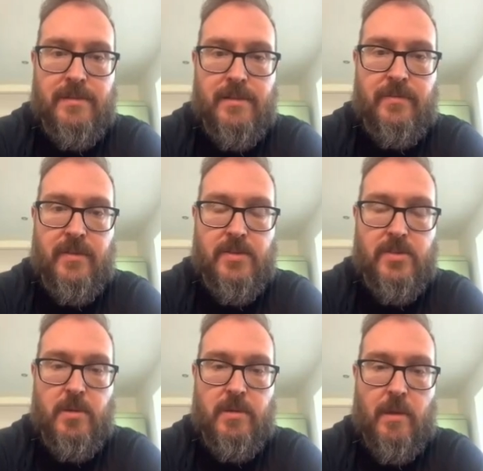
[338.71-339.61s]
The first
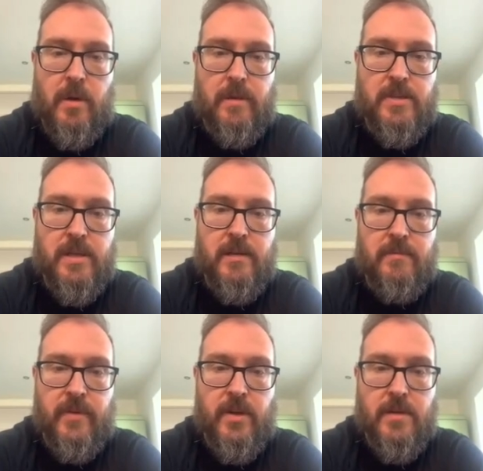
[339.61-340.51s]
two they want him to
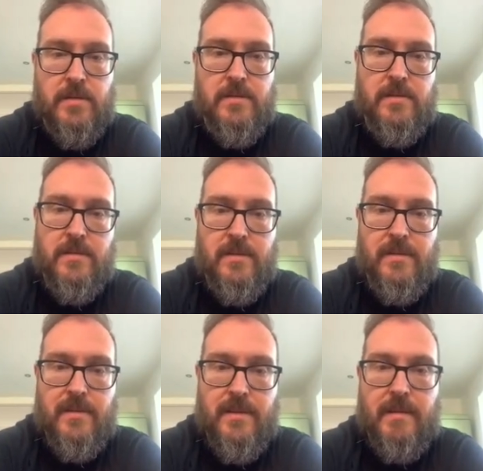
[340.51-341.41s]
verse,
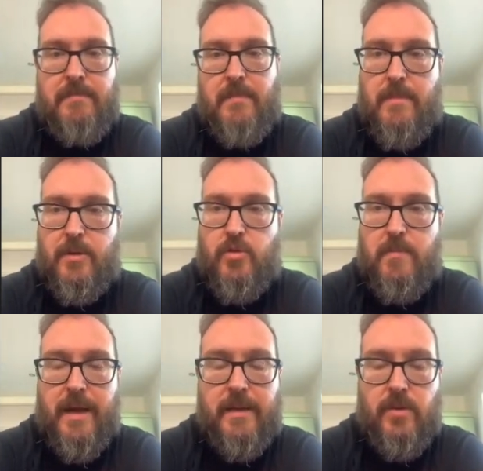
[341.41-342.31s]
and then maybe Drew
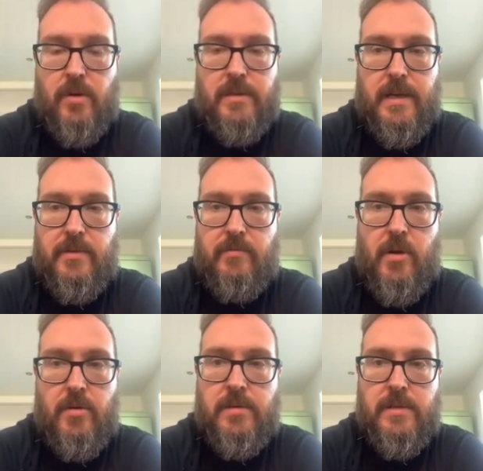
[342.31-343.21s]
McIntyre down the
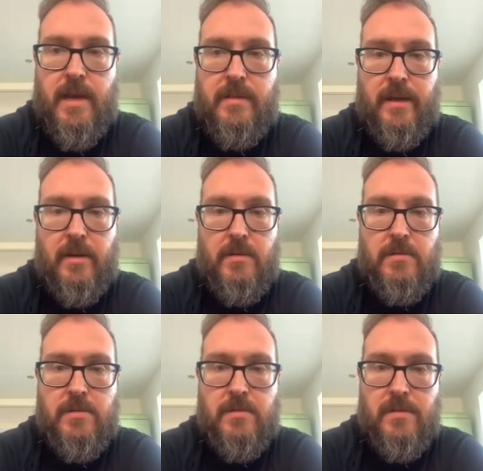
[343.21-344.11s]
road. See how that
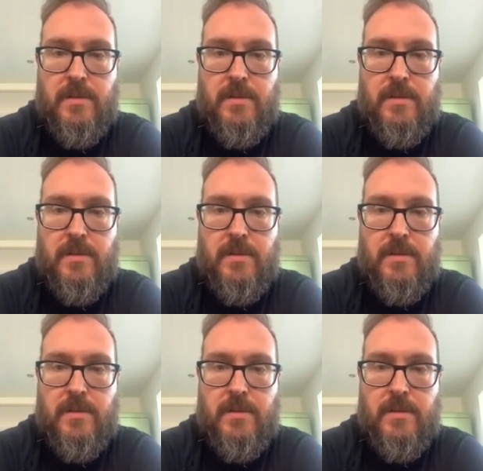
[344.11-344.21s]
goes.